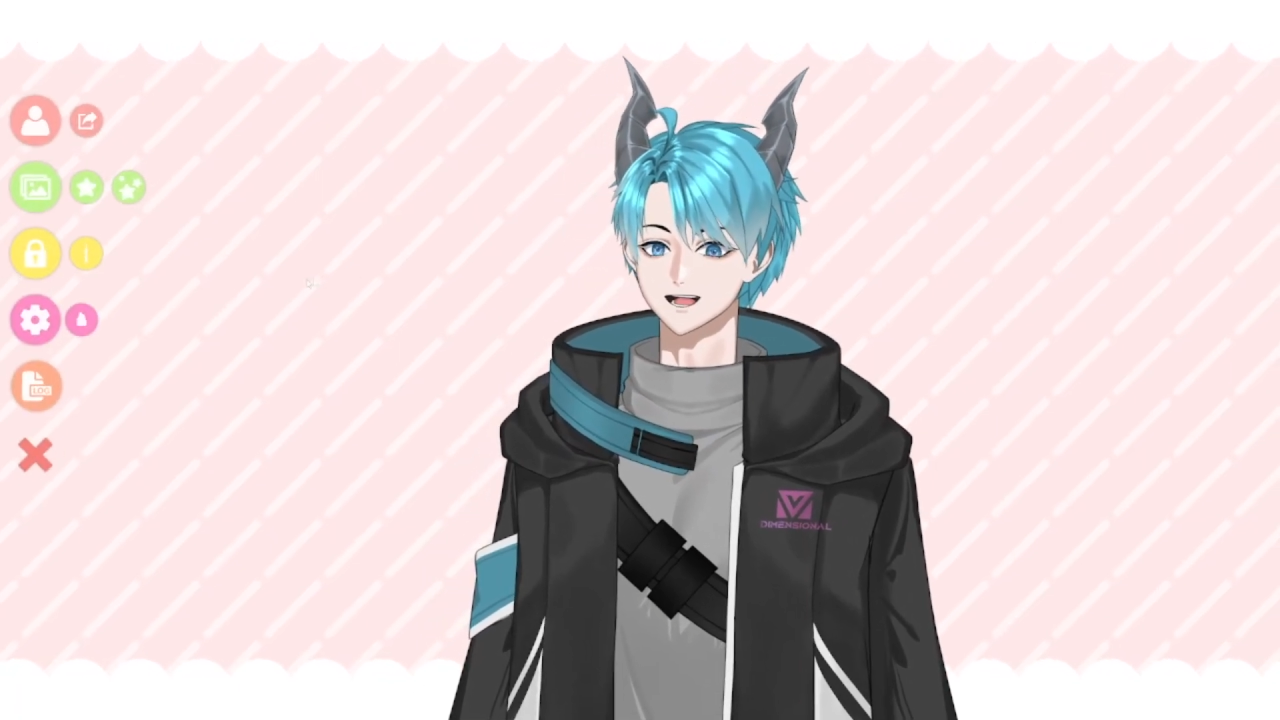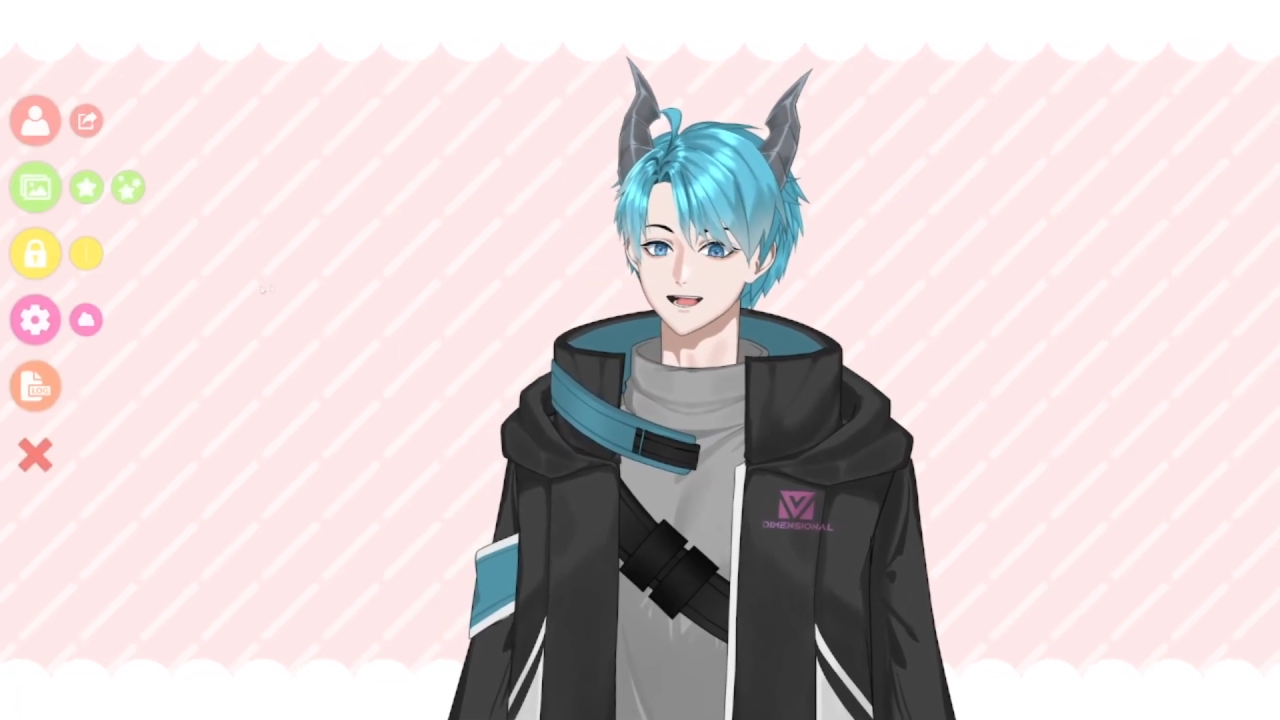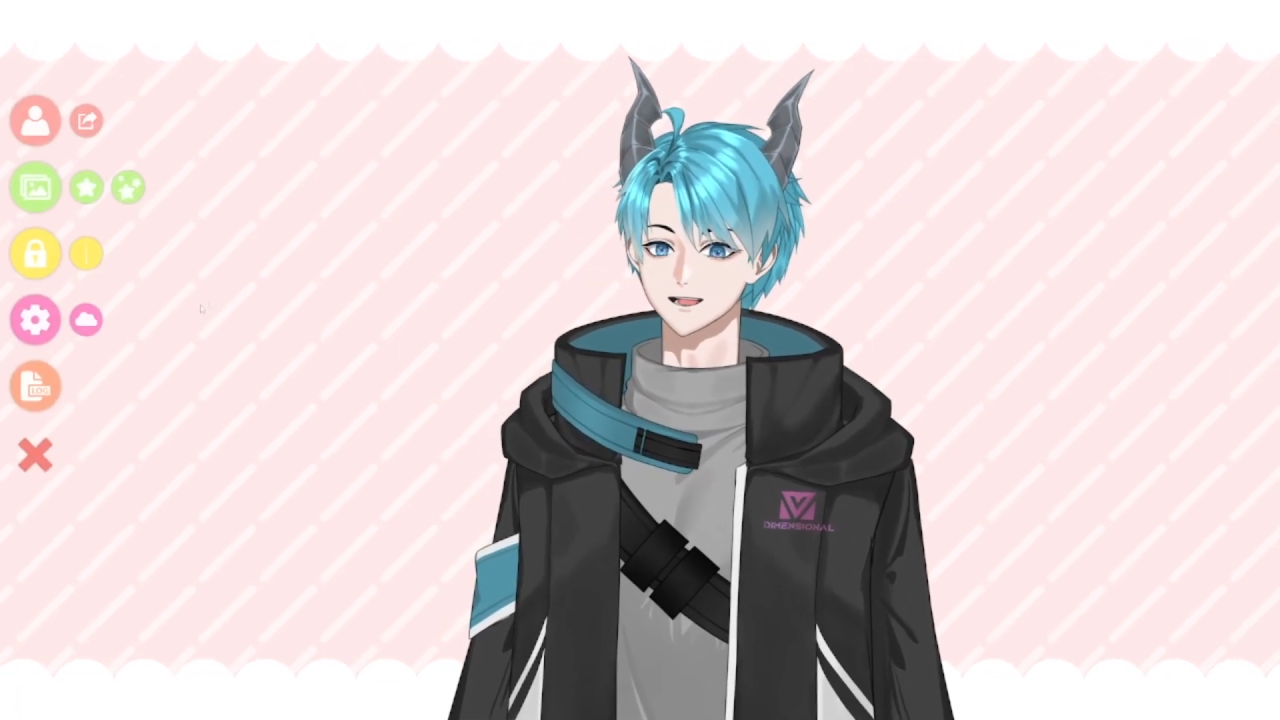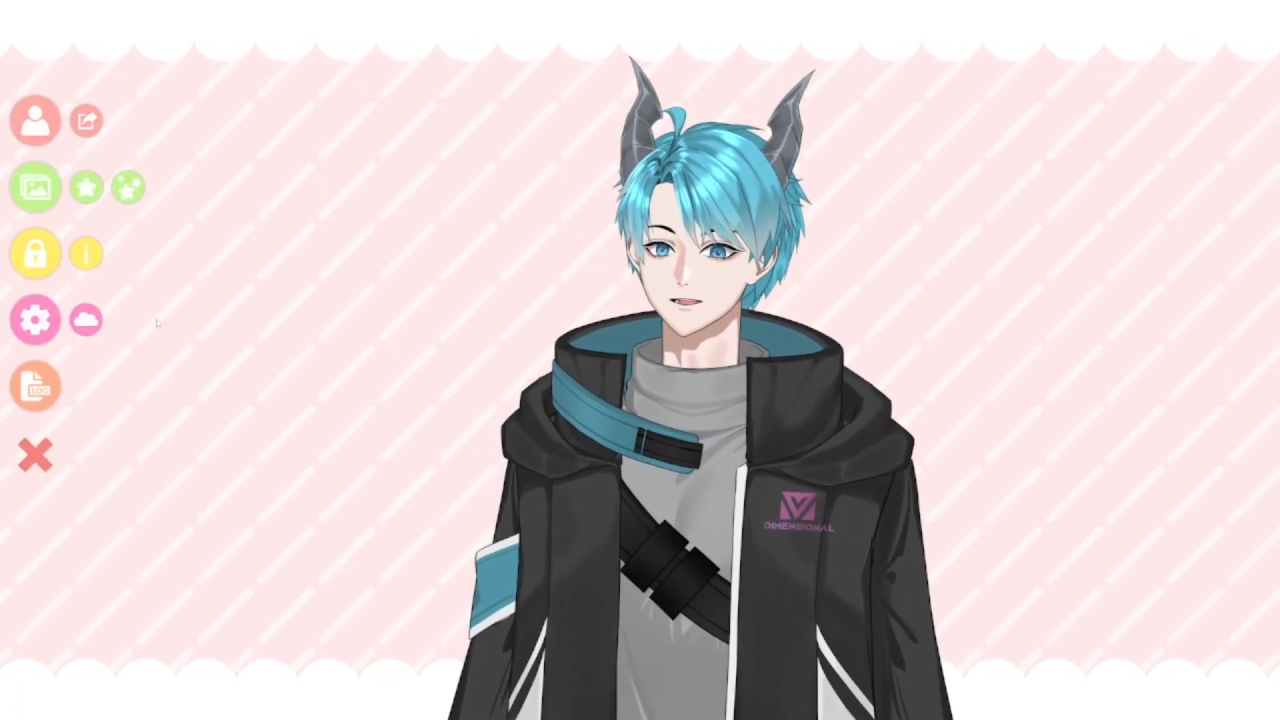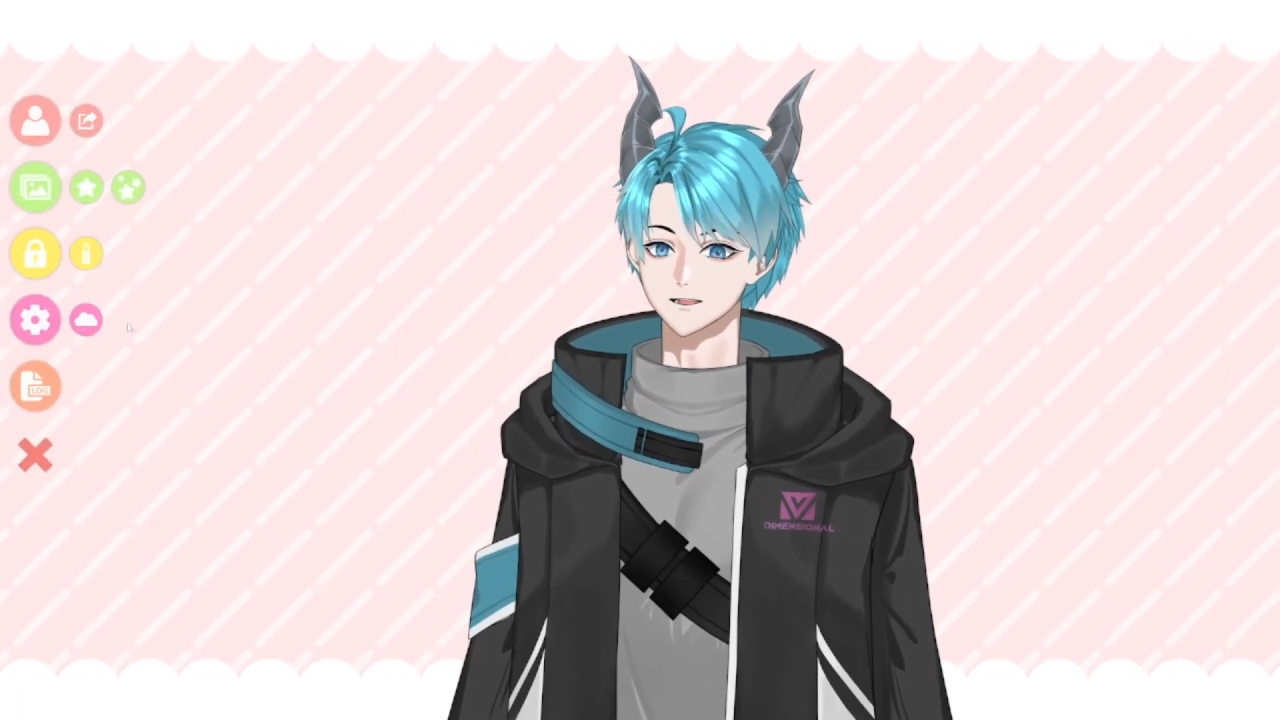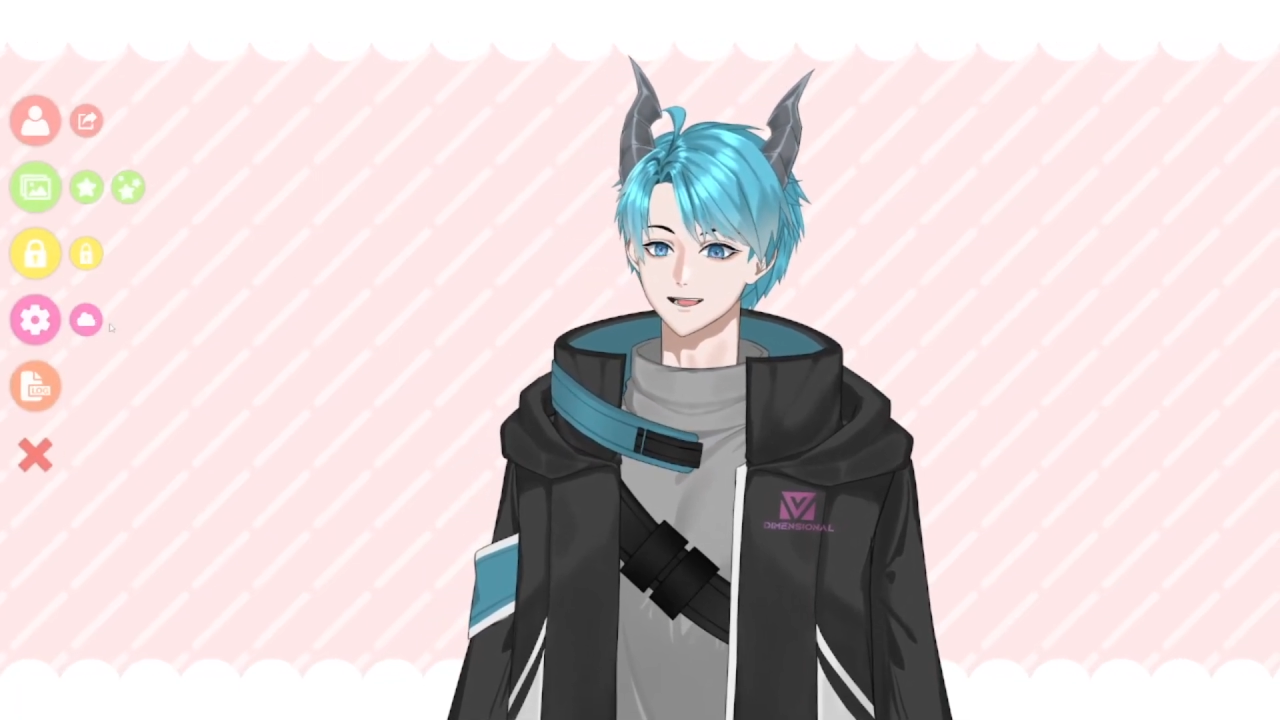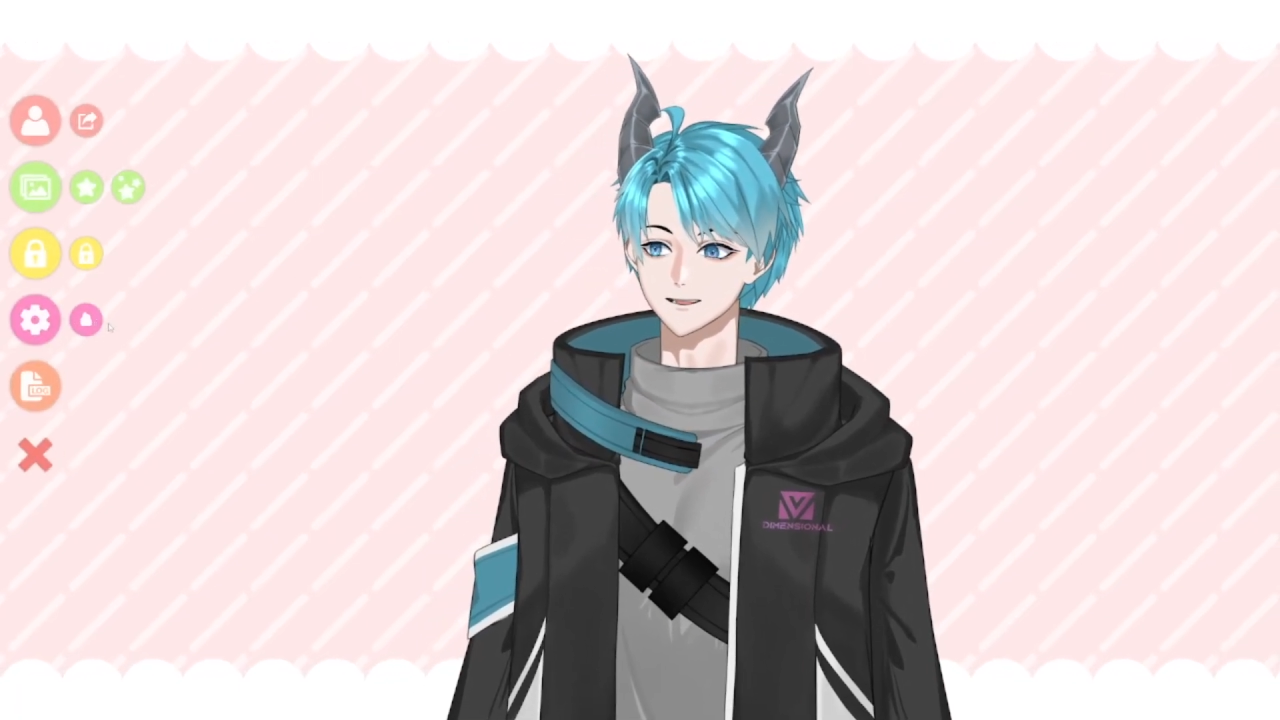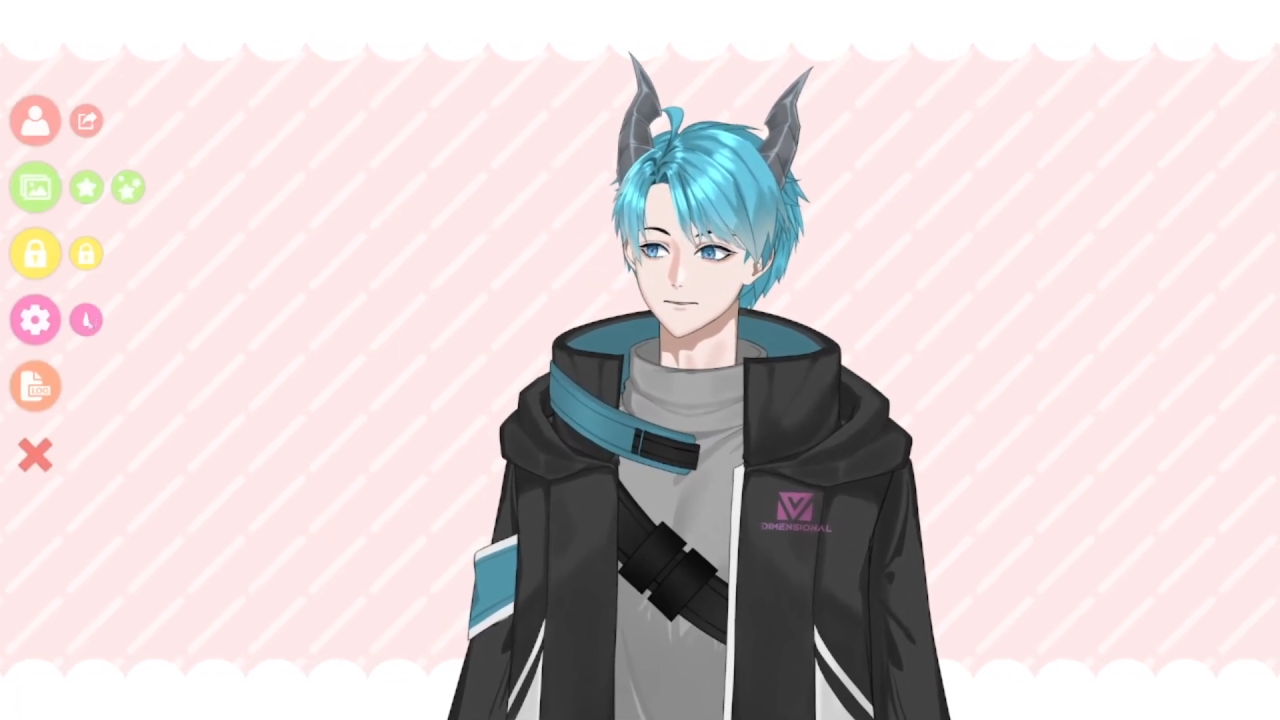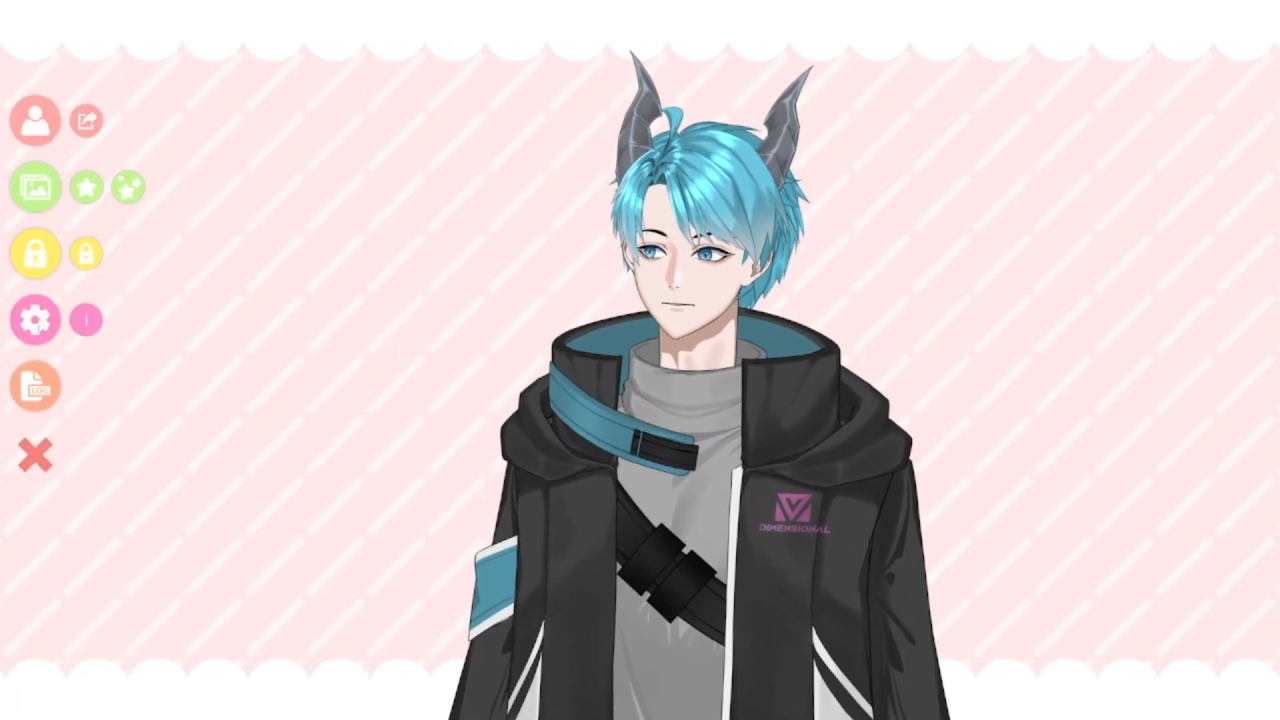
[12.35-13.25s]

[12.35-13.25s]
into that.